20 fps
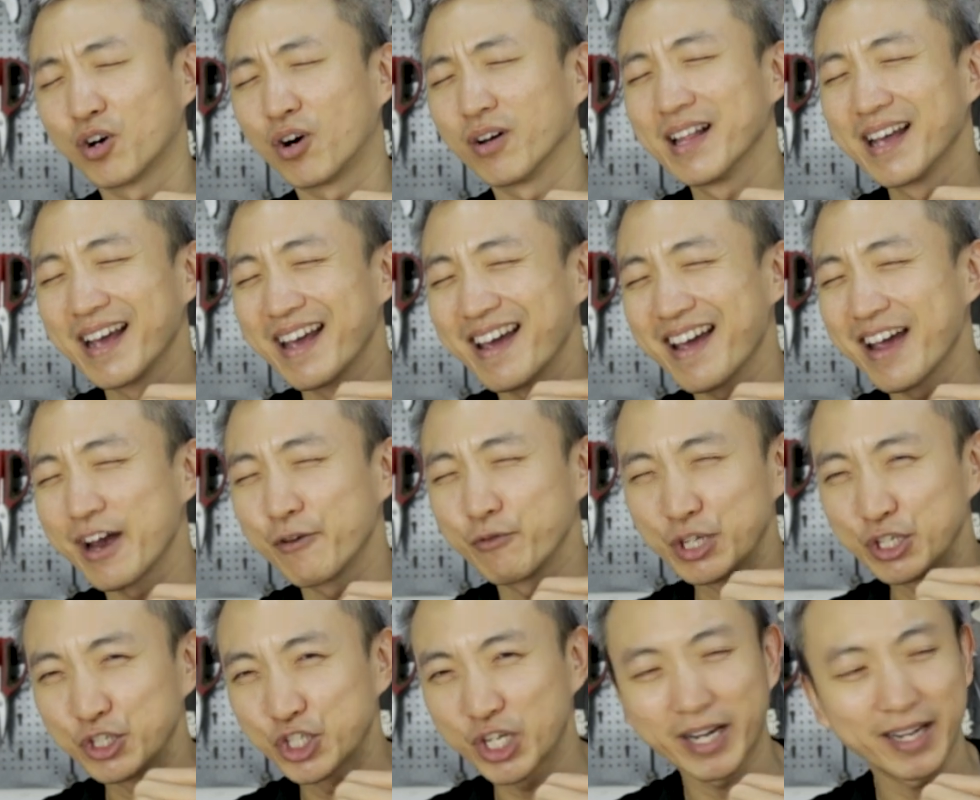got
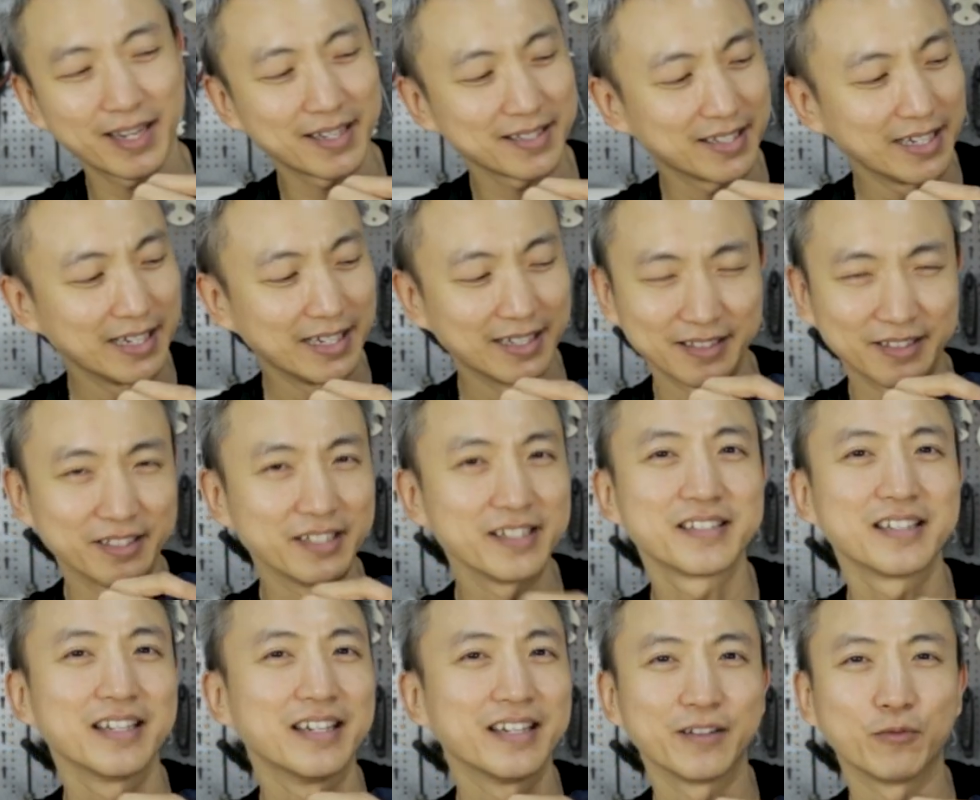hairy chest,
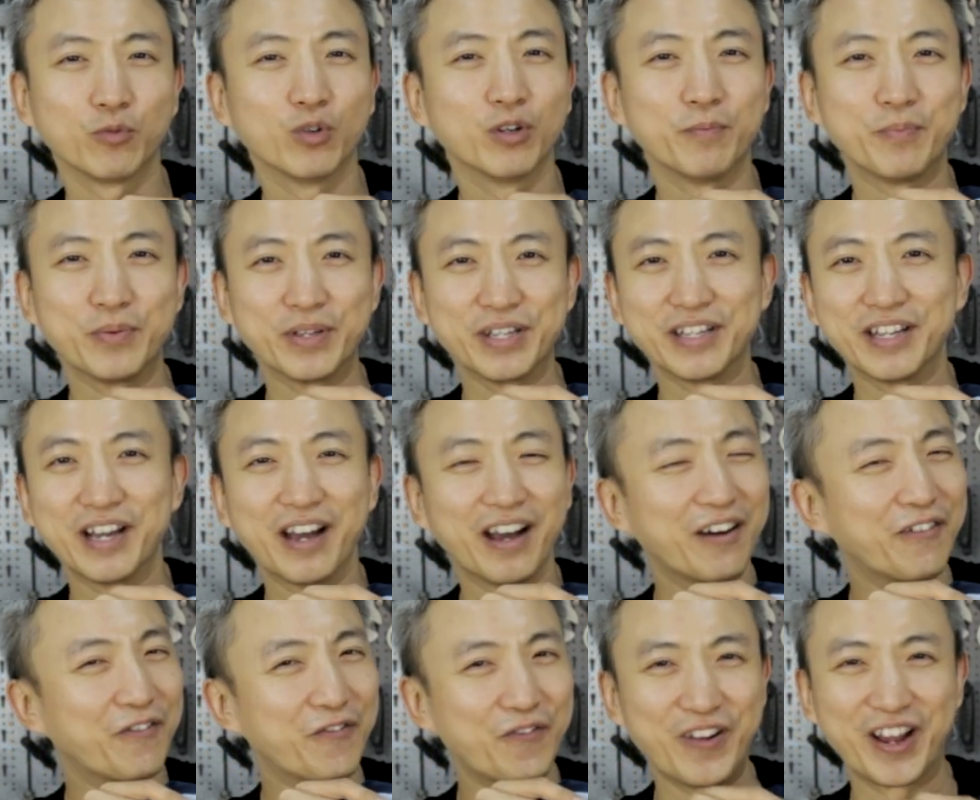this will be
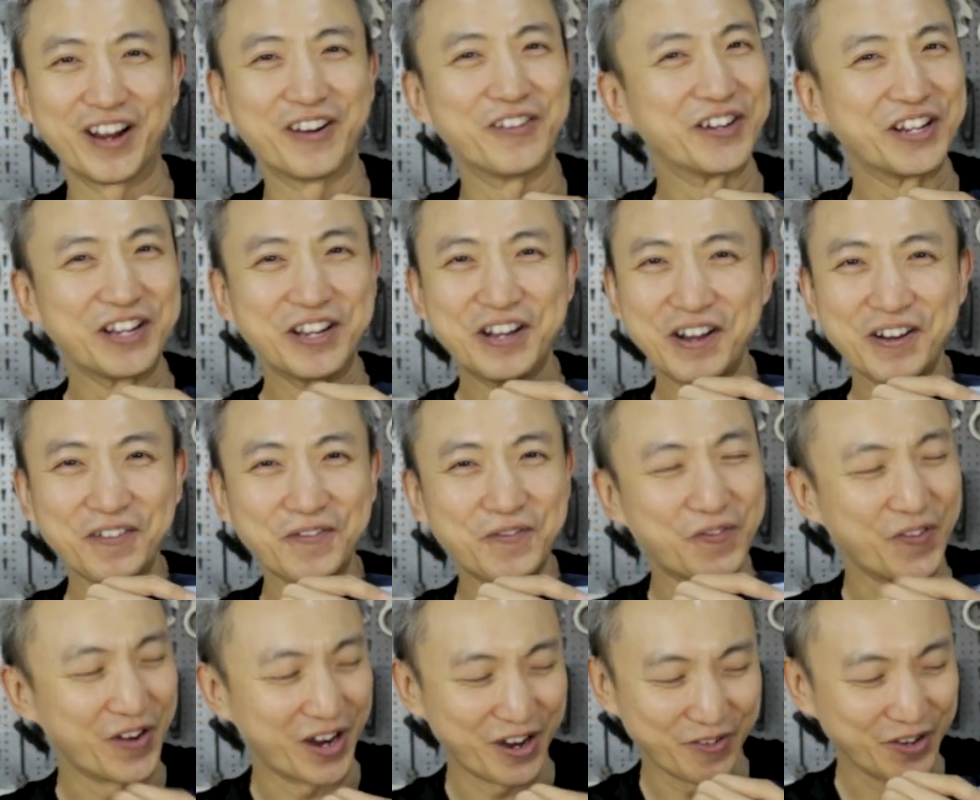a
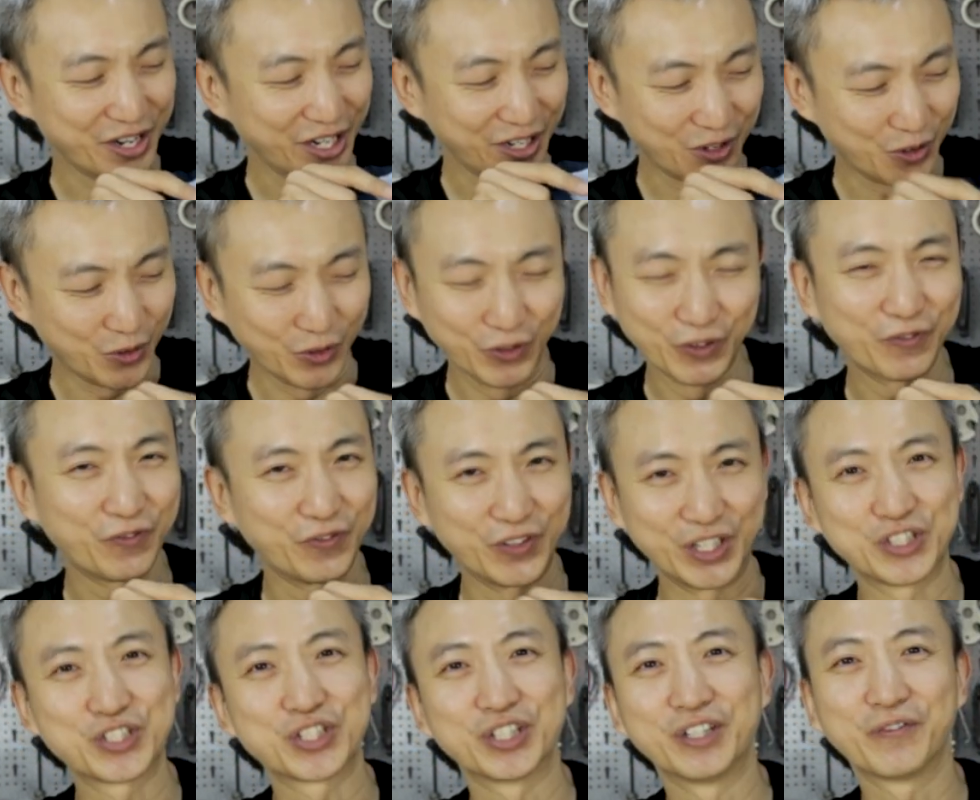very good
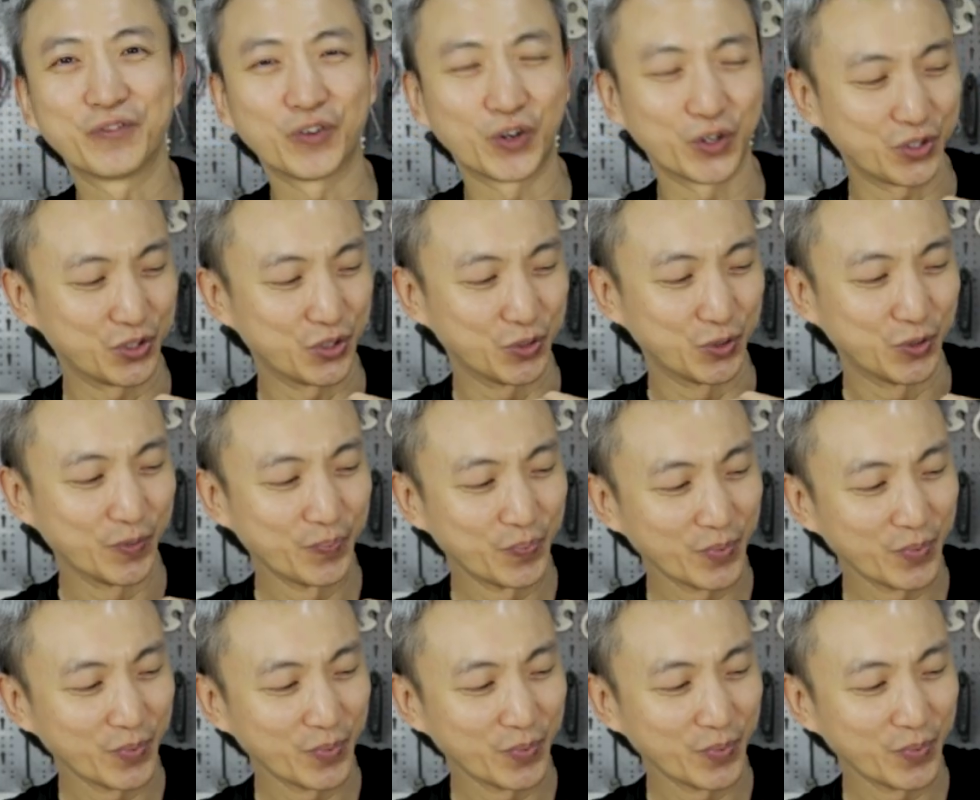feature for you.